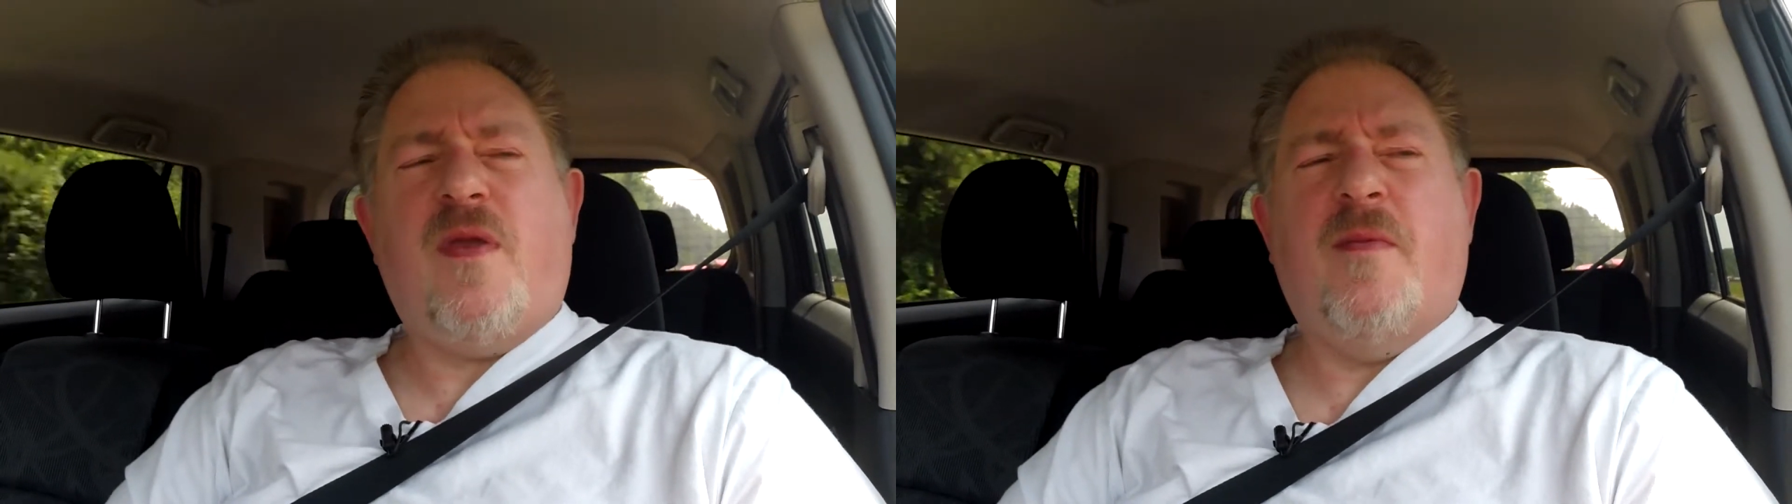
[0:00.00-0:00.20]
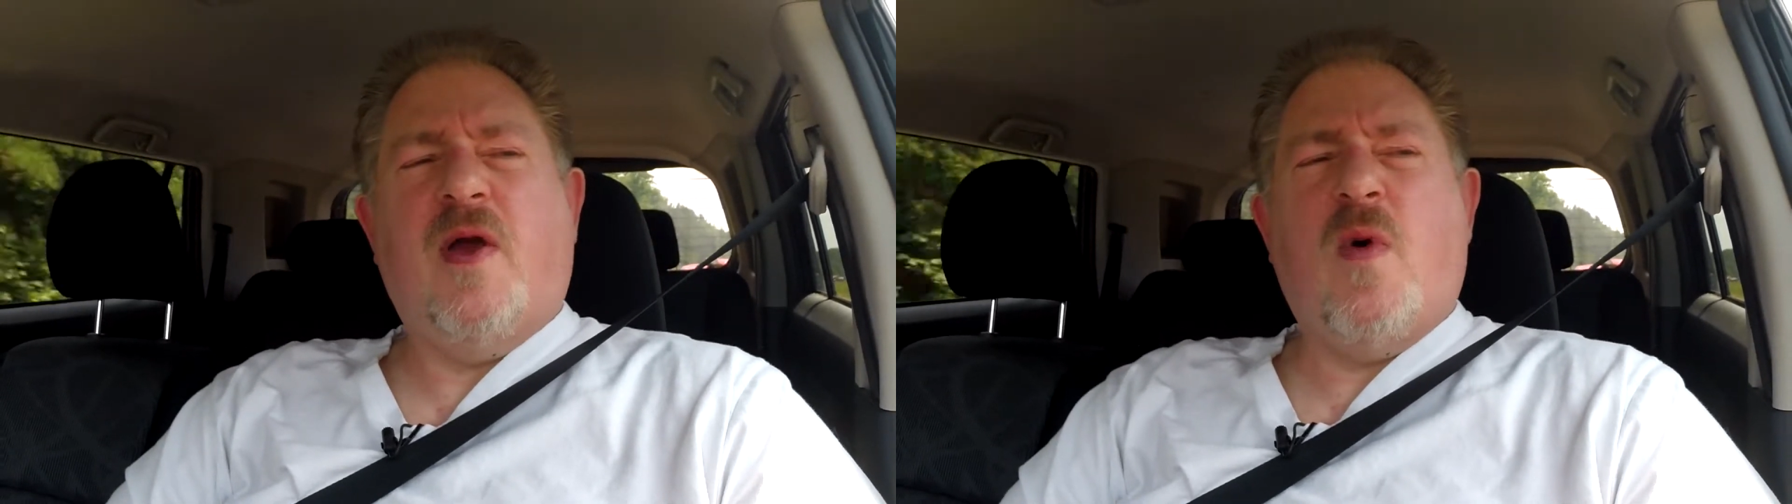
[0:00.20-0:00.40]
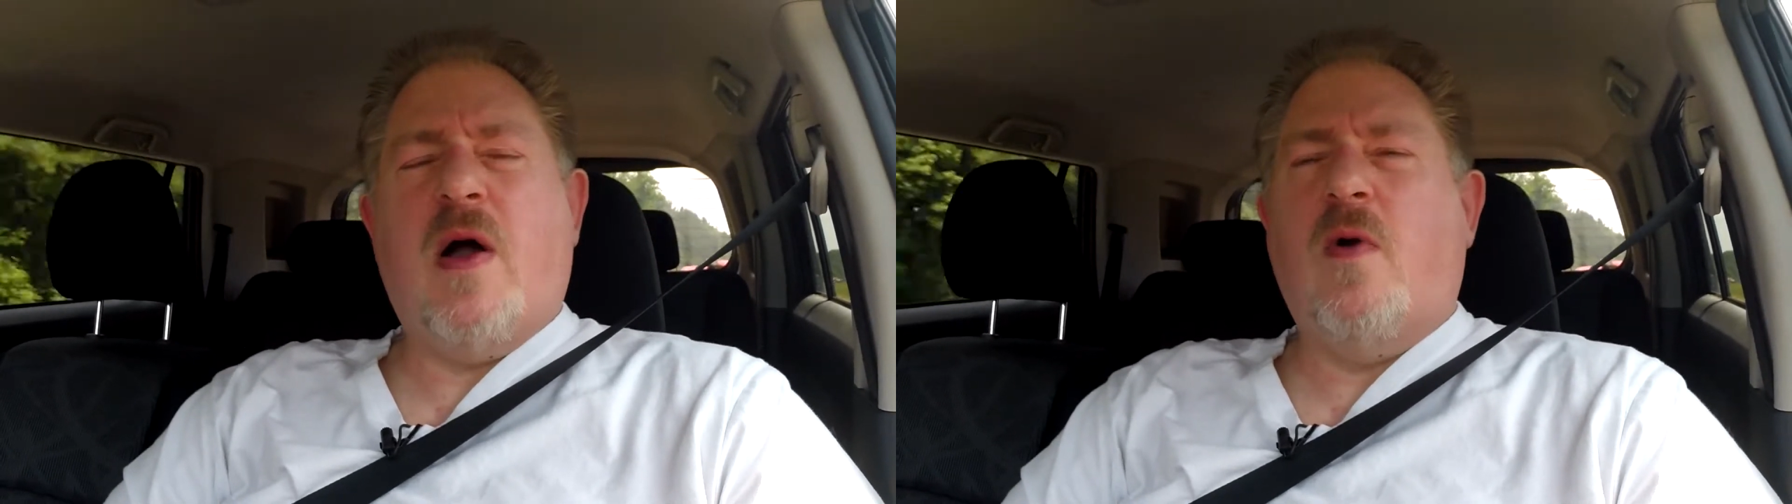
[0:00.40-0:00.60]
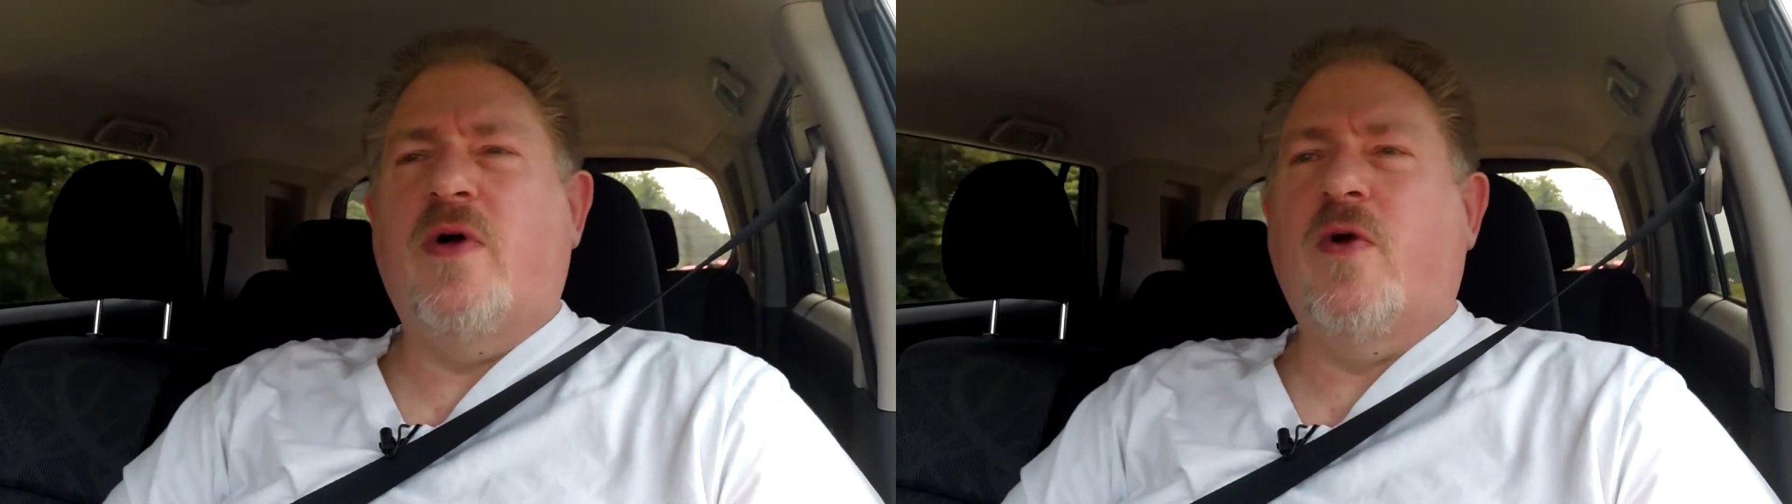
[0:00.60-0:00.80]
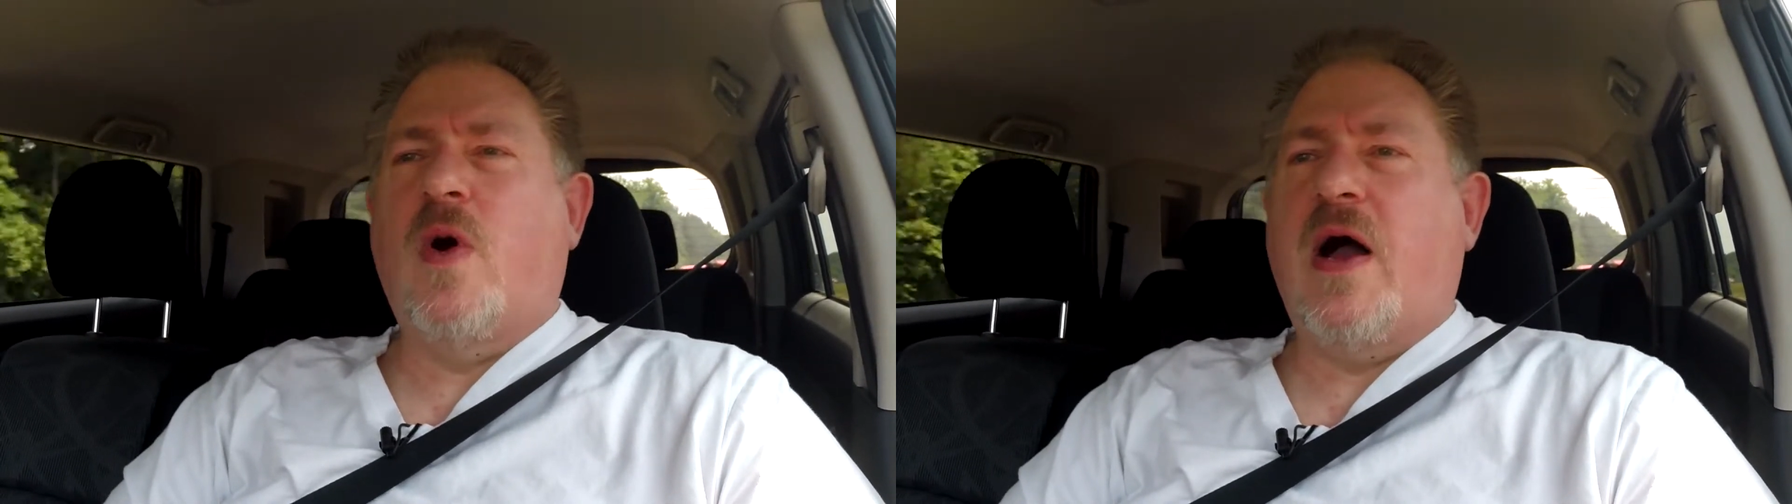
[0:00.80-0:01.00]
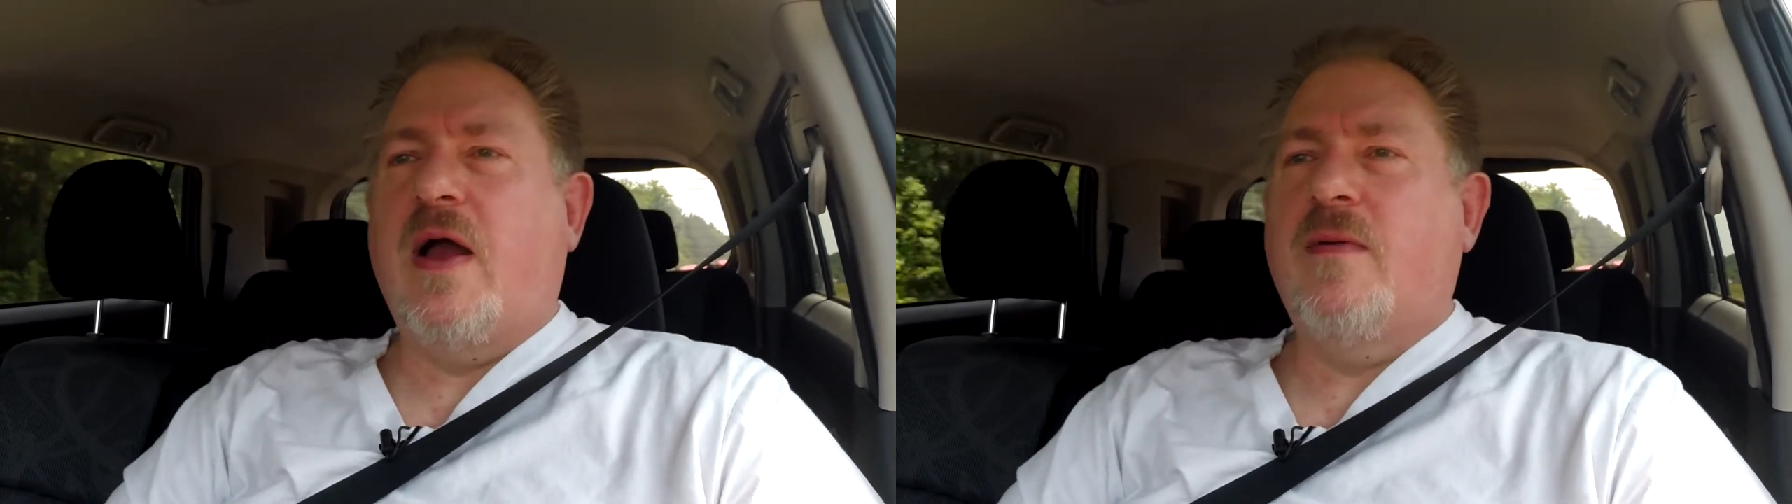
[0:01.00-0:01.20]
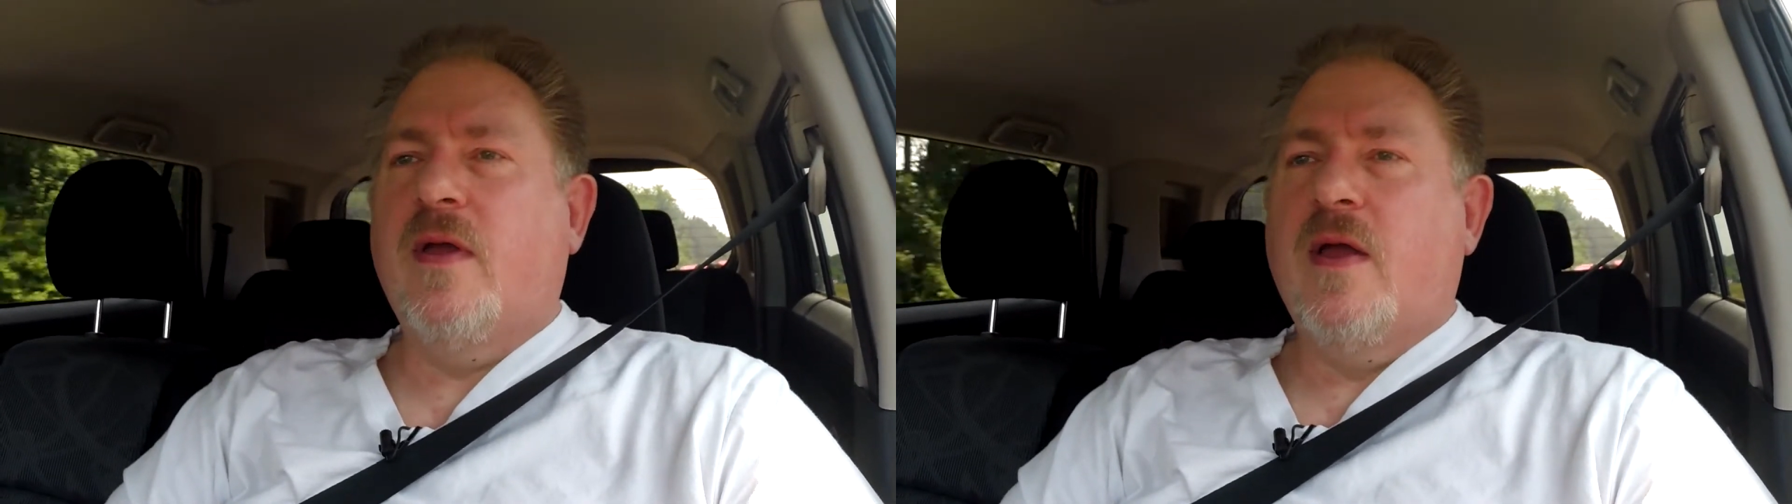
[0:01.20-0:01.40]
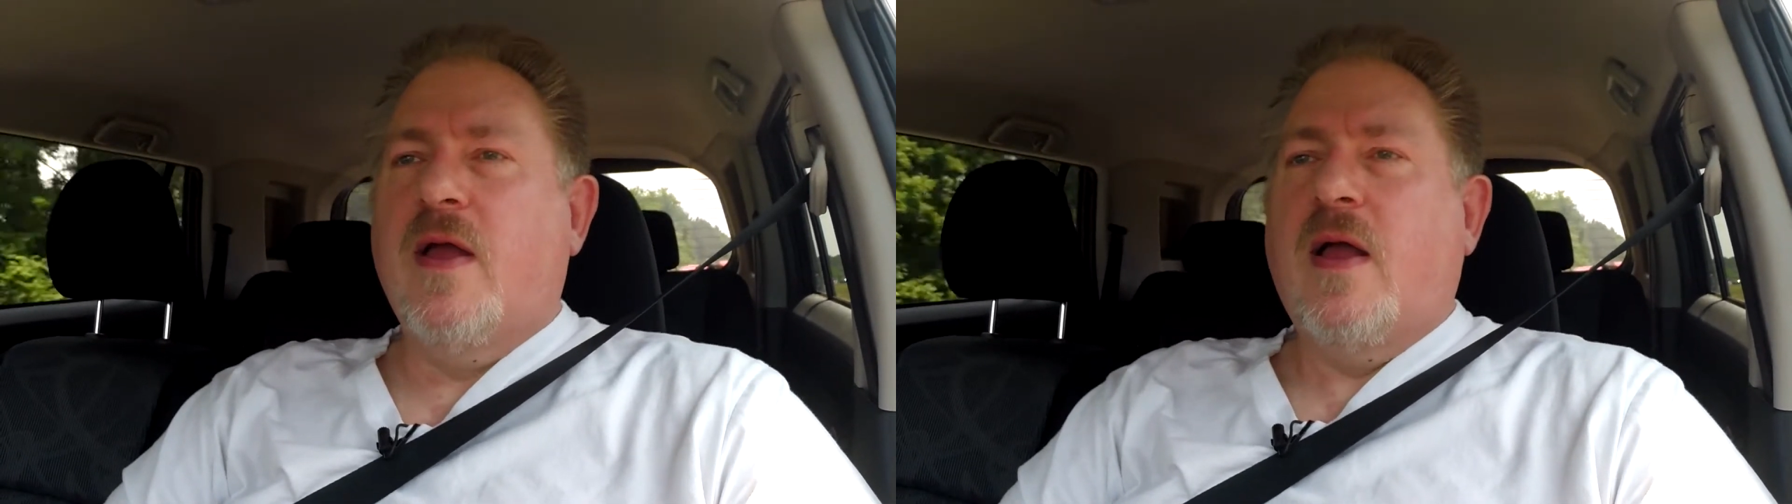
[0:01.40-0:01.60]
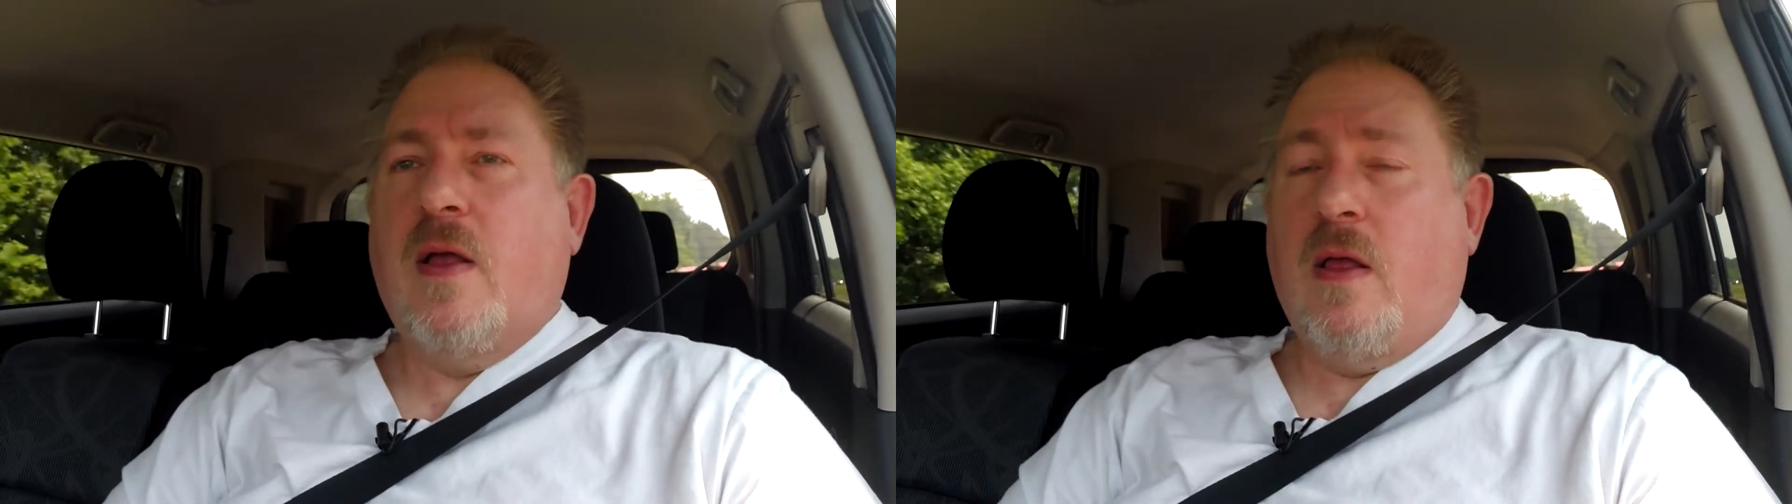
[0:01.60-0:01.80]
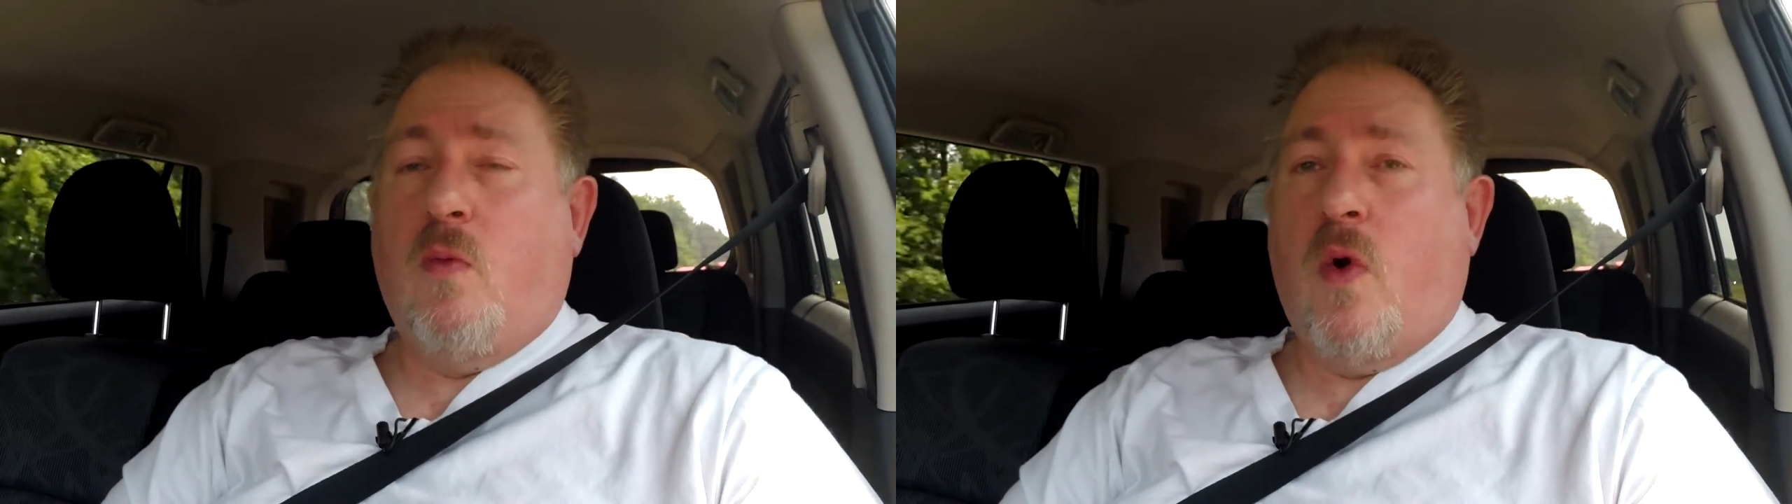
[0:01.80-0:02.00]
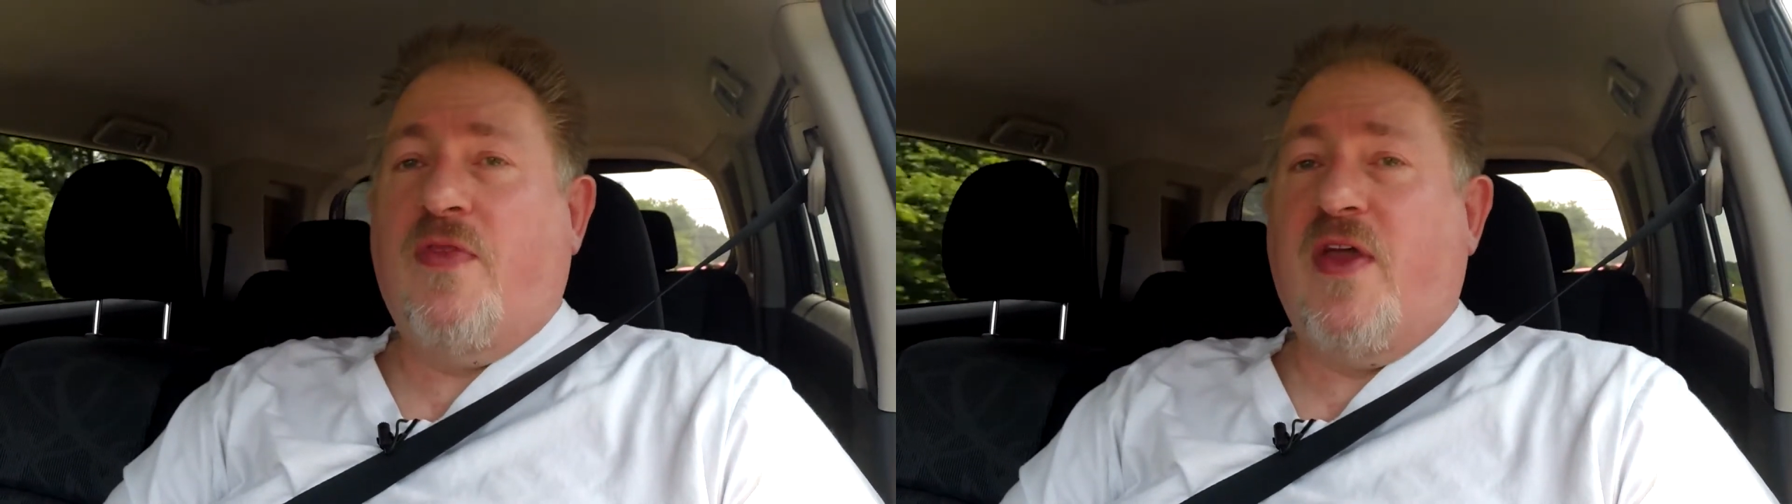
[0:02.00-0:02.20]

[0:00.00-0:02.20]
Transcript: Like, wow, I wonder why. One